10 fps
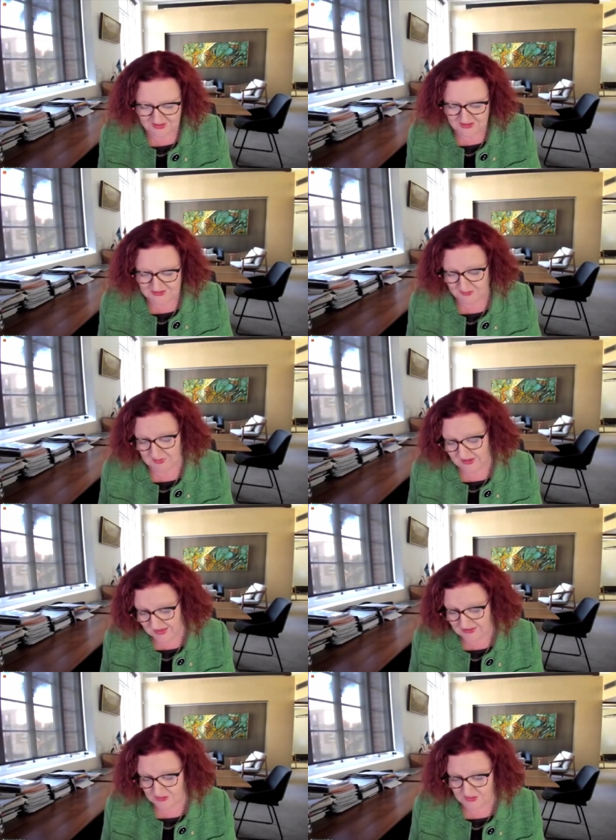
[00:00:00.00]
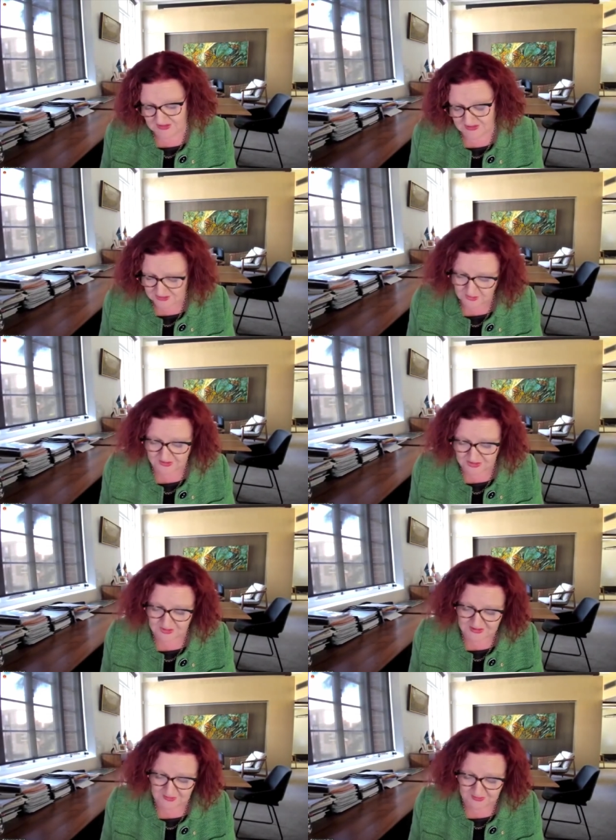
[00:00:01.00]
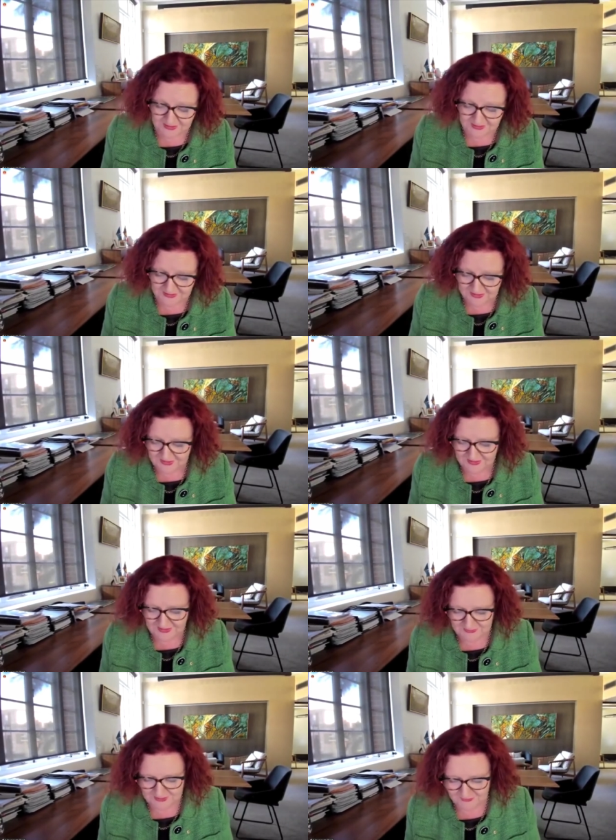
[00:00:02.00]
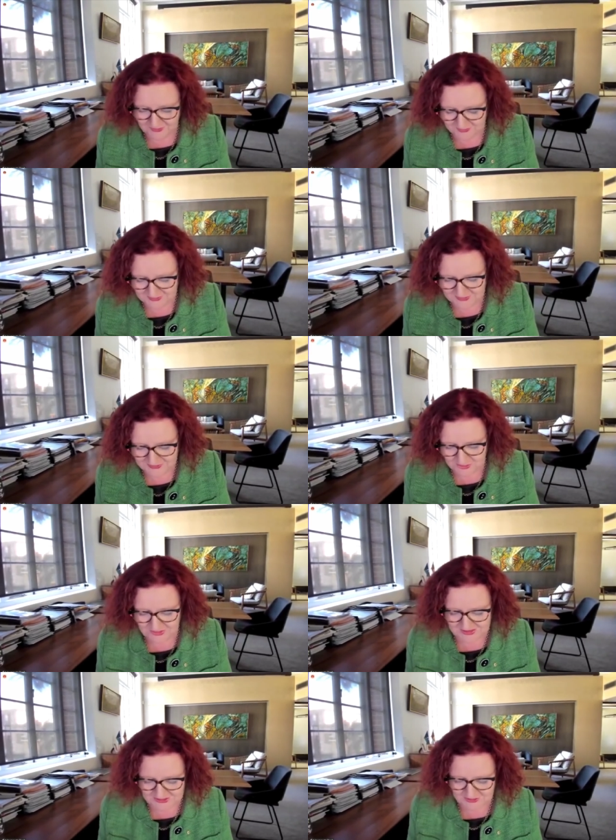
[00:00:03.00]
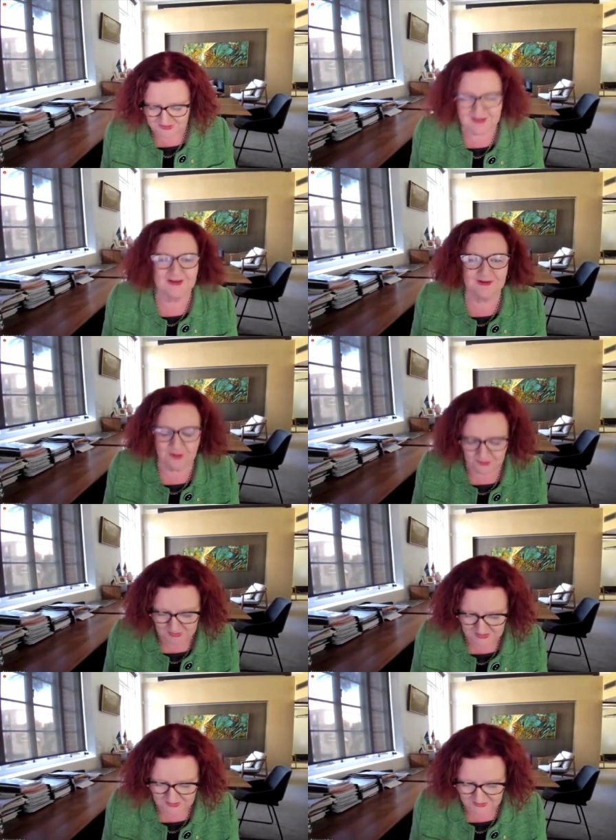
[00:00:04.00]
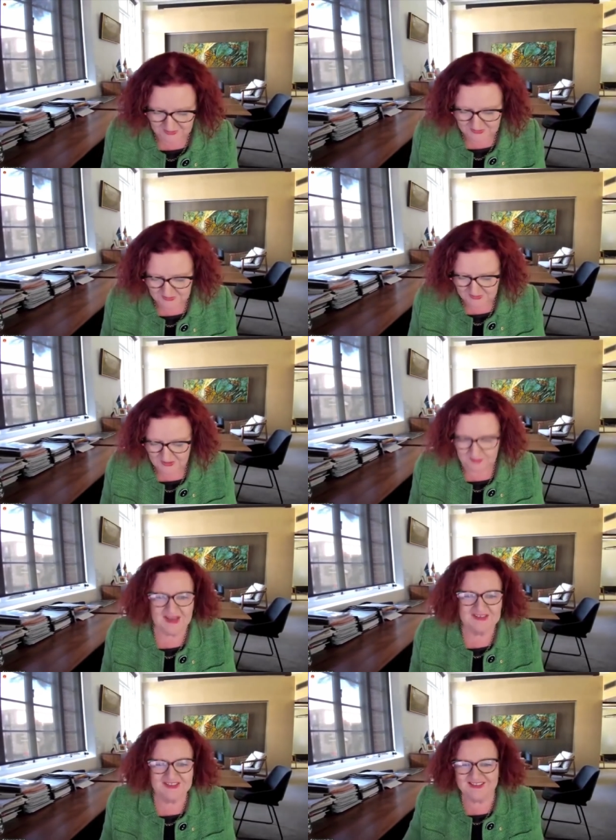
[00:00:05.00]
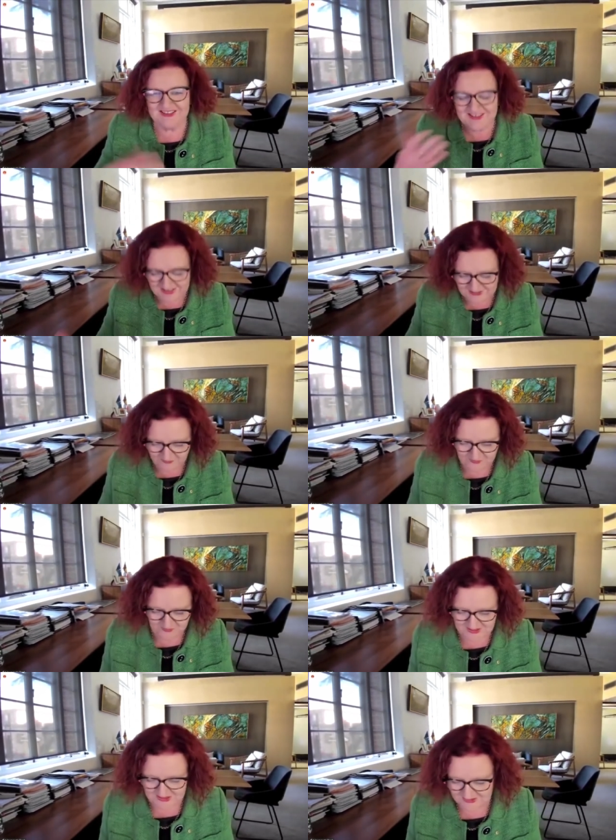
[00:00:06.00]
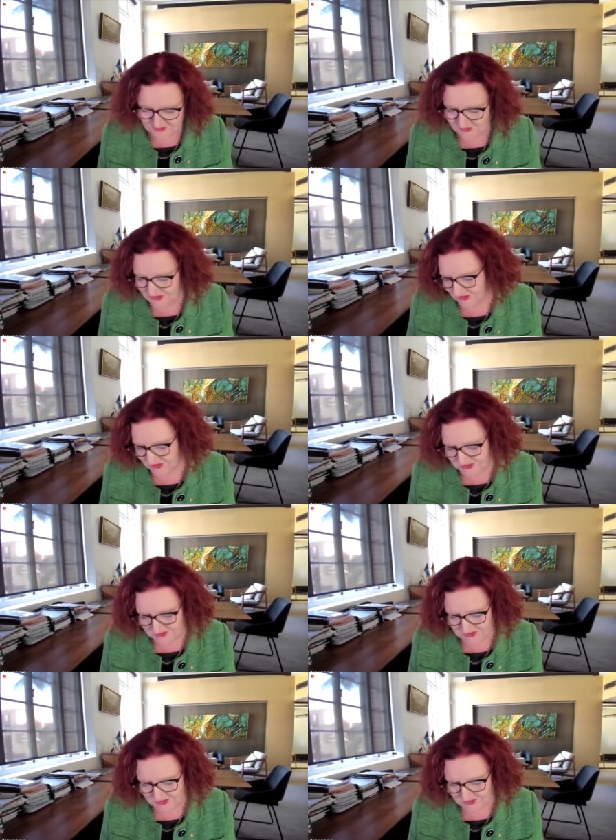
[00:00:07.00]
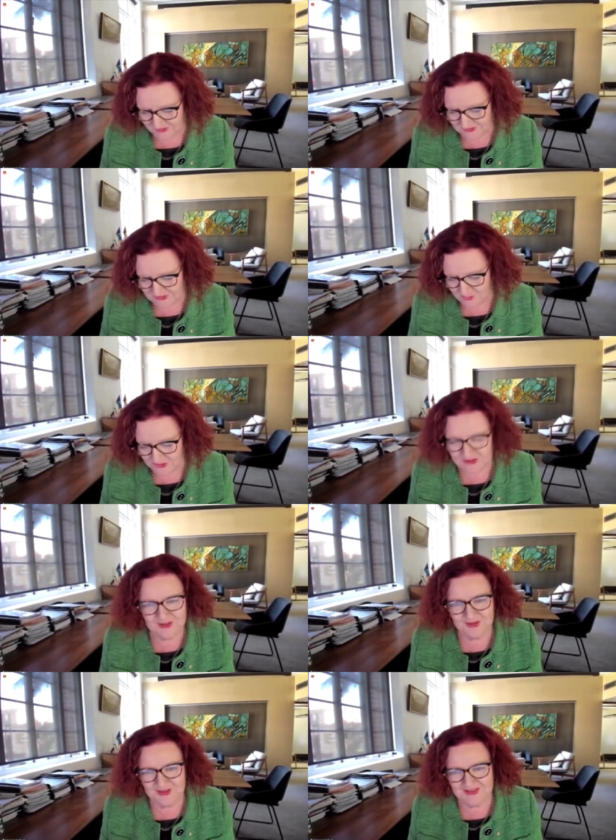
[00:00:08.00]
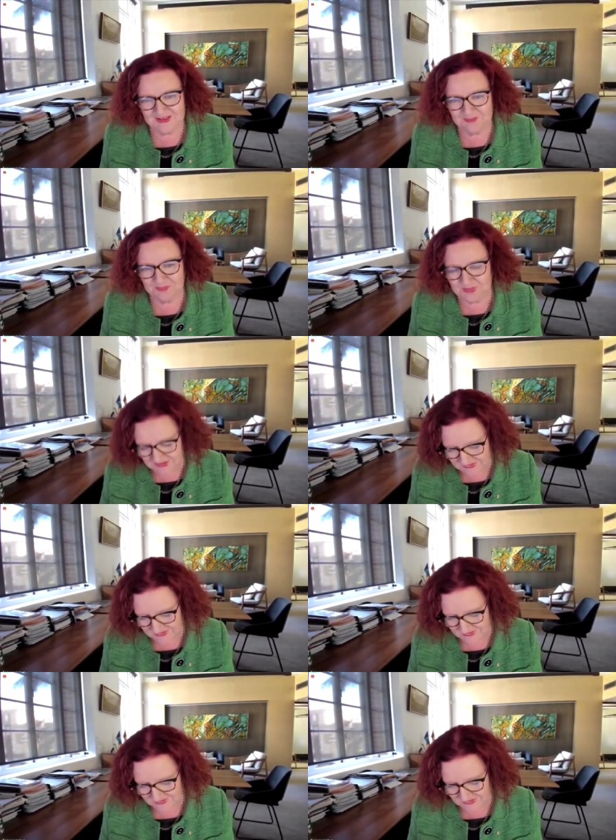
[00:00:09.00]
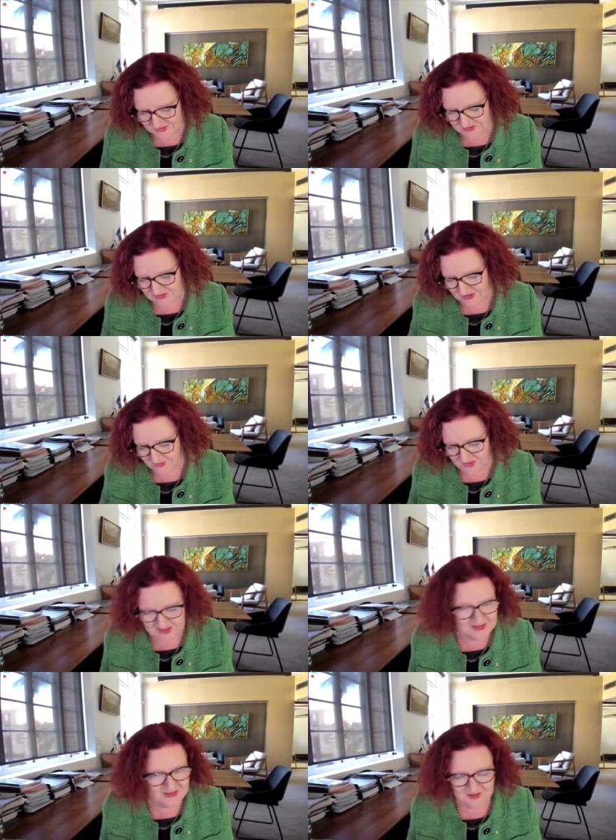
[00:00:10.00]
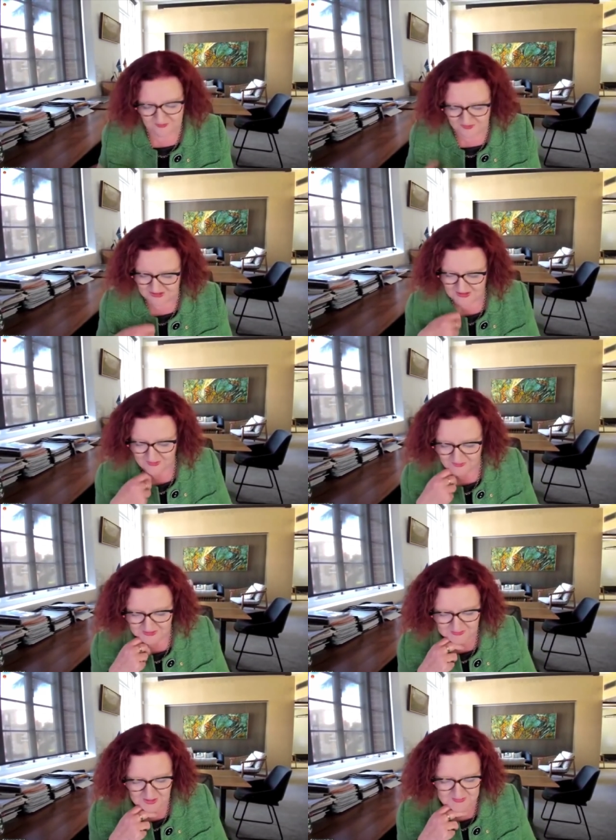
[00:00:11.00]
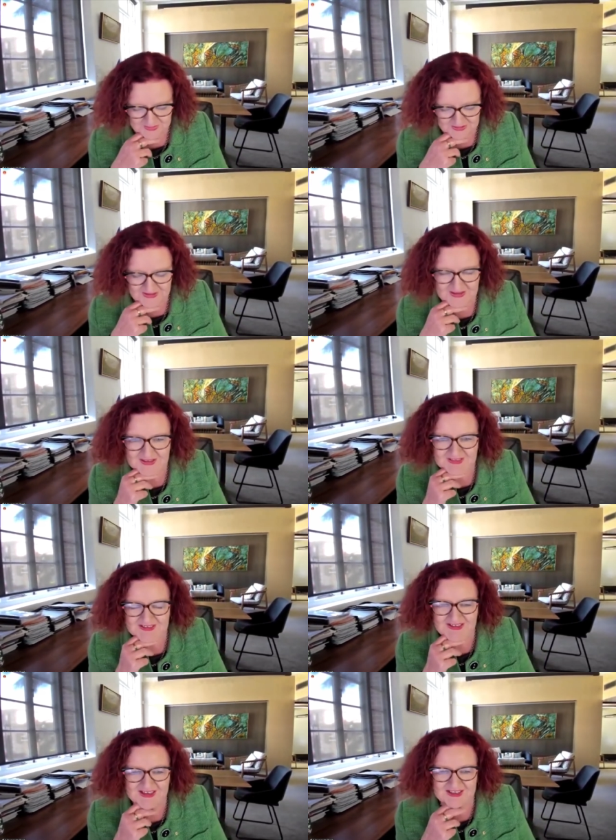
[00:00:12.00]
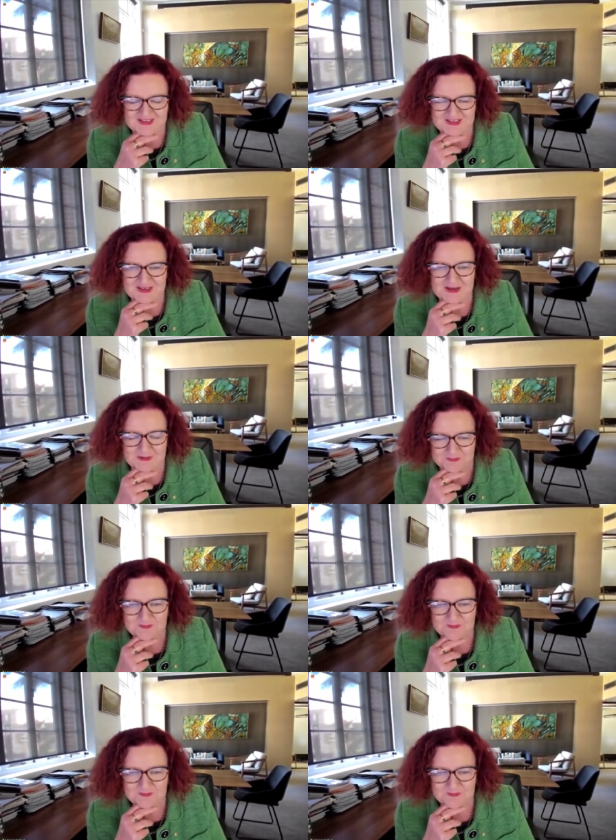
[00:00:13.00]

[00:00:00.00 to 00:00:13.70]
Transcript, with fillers: So my last question is quite a tricky one. Uh, I'm glad you're answering it, and not me. That imagining the next 50 years of science and technology, what do you think the big next generation of discoveries might be in the decades to come?